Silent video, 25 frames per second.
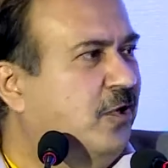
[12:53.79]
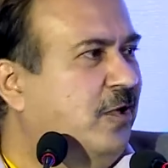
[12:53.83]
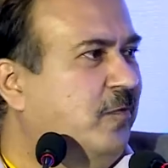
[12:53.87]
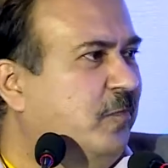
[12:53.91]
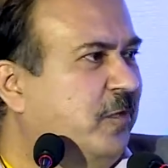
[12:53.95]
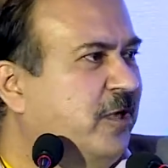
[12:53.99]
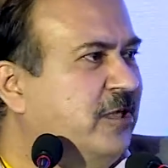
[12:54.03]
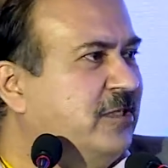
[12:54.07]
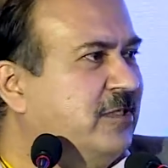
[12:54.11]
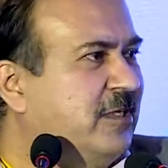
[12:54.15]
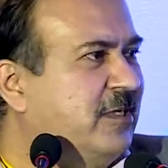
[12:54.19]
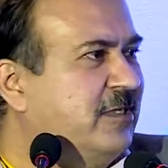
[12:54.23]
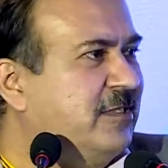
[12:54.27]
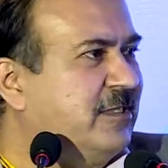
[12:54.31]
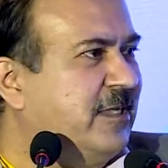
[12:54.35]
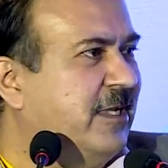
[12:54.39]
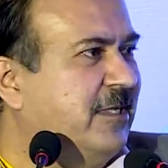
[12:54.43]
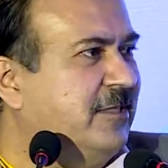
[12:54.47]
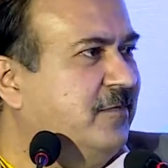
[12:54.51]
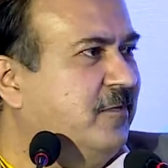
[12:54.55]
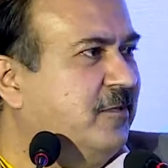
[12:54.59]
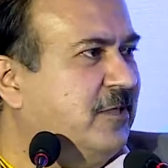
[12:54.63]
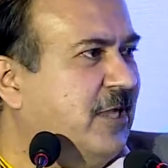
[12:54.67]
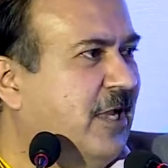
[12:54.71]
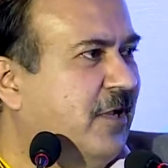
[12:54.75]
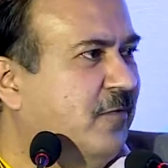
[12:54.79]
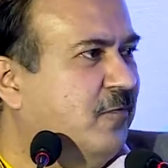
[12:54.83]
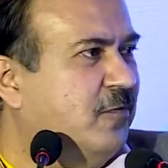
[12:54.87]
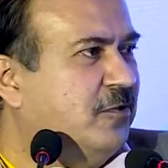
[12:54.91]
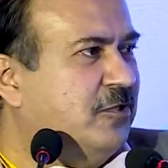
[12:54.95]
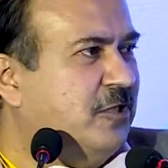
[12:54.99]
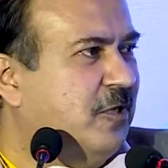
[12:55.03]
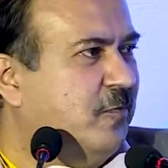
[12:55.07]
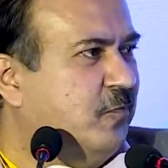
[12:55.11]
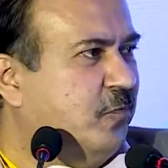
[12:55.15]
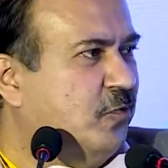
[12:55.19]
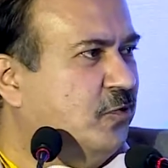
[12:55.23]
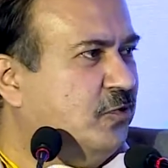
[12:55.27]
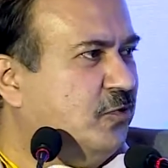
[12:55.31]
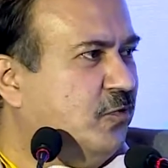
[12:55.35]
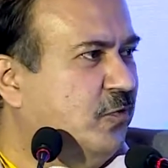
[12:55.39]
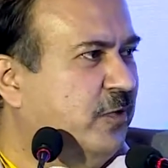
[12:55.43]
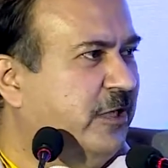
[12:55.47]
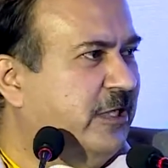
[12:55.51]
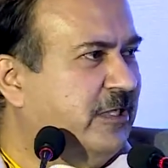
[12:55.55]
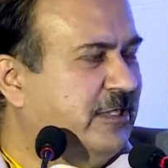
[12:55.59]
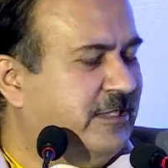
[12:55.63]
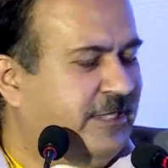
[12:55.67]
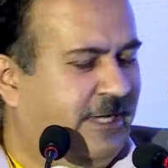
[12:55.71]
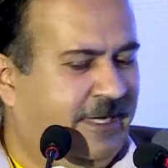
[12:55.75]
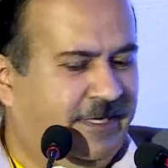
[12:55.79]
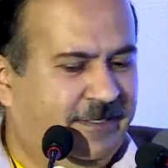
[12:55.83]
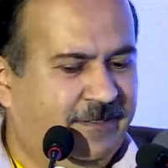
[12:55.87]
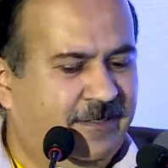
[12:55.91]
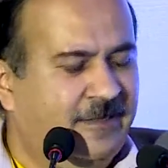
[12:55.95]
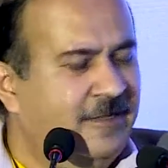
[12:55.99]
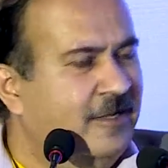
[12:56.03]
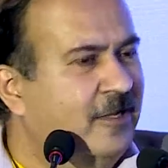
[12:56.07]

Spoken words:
patients' eggs which I was supposed to inject.